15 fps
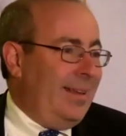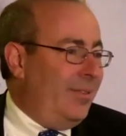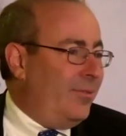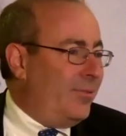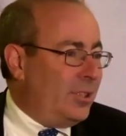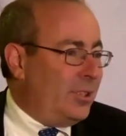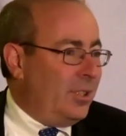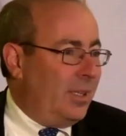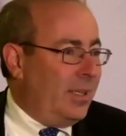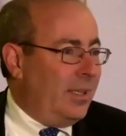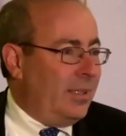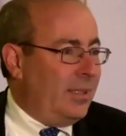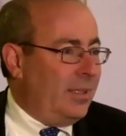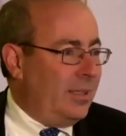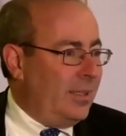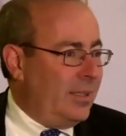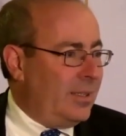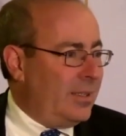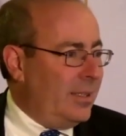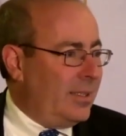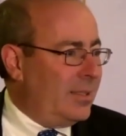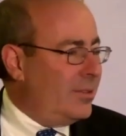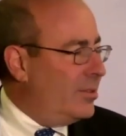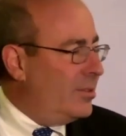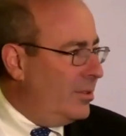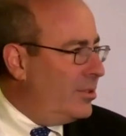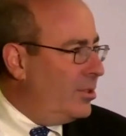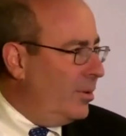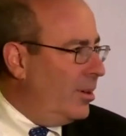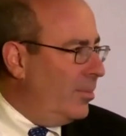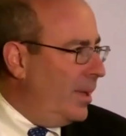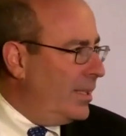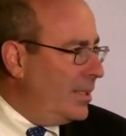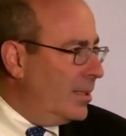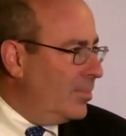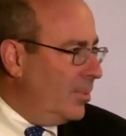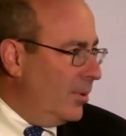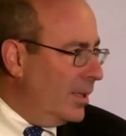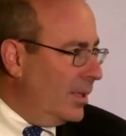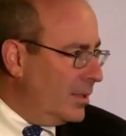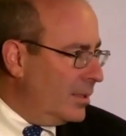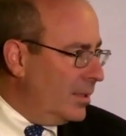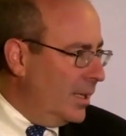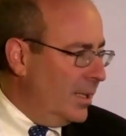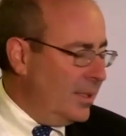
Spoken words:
And unfortunately, it's 200 basis points.